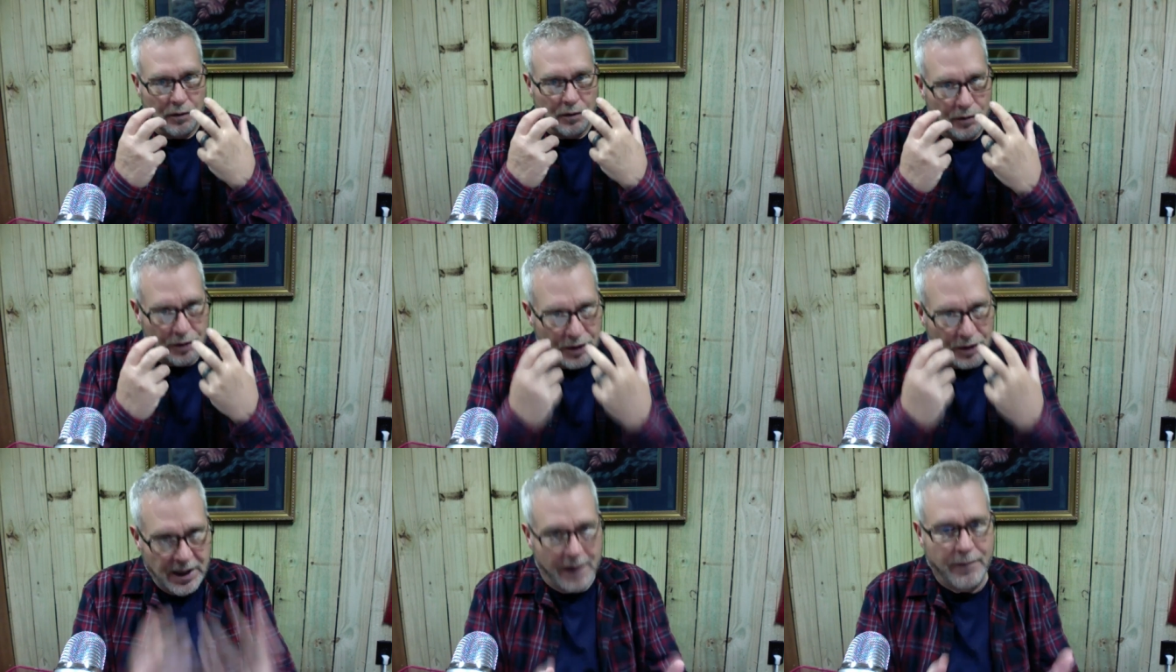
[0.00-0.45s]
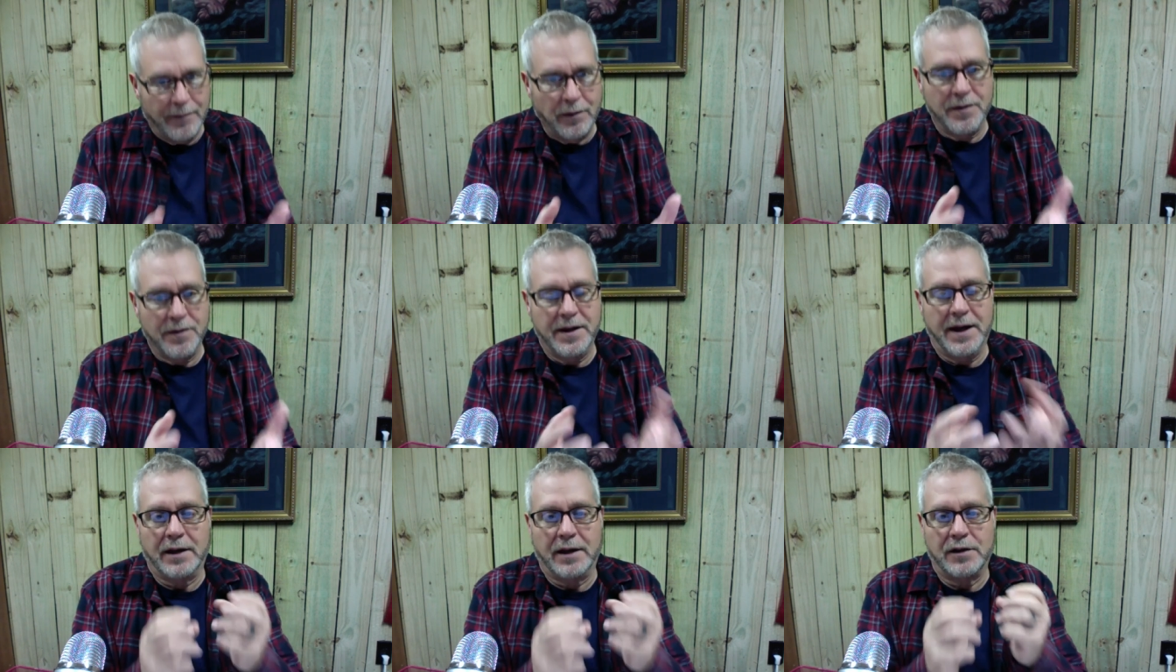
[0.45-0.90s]
several
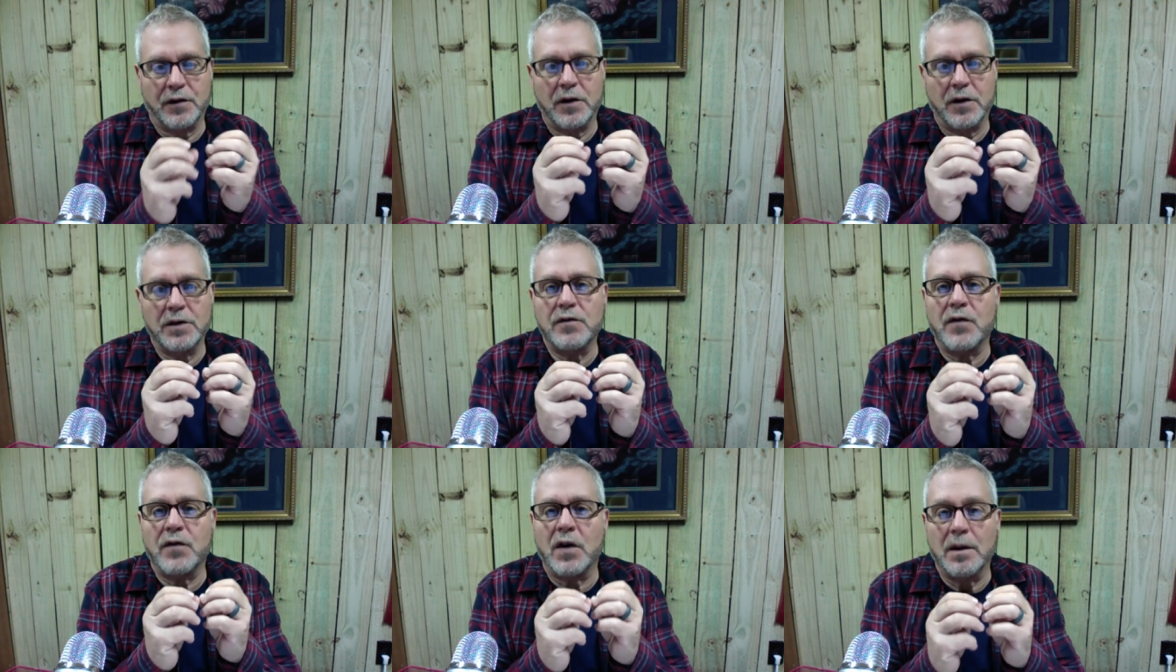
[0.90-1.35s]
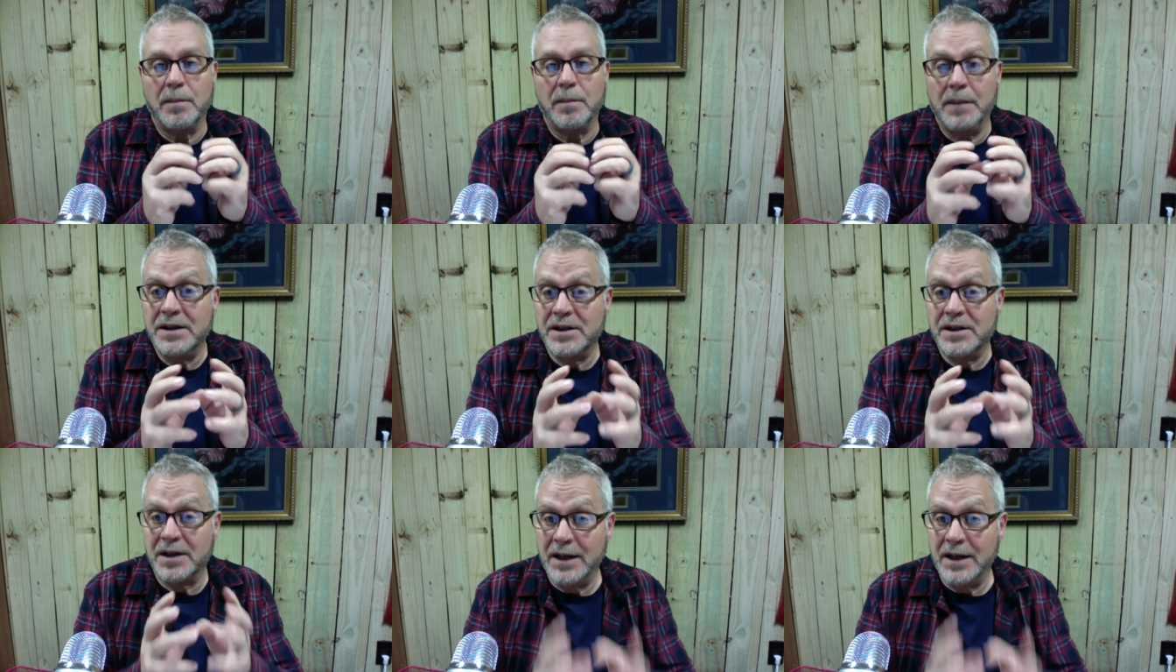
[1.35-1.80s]
things. First of all, it
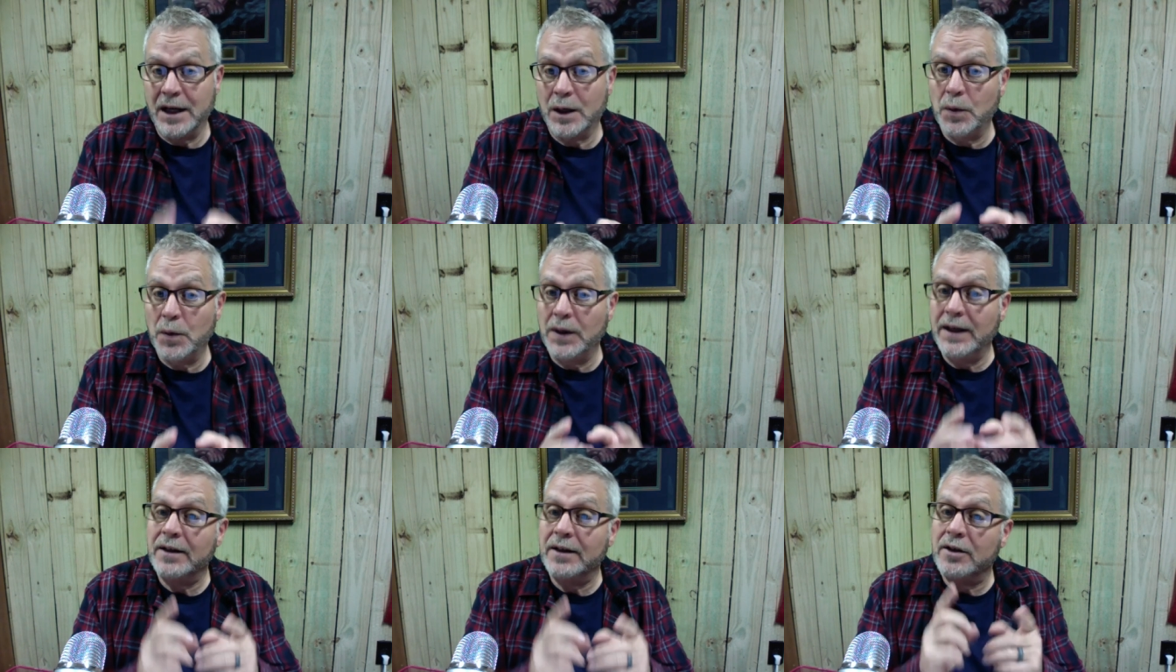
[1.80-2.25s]
means iniquity,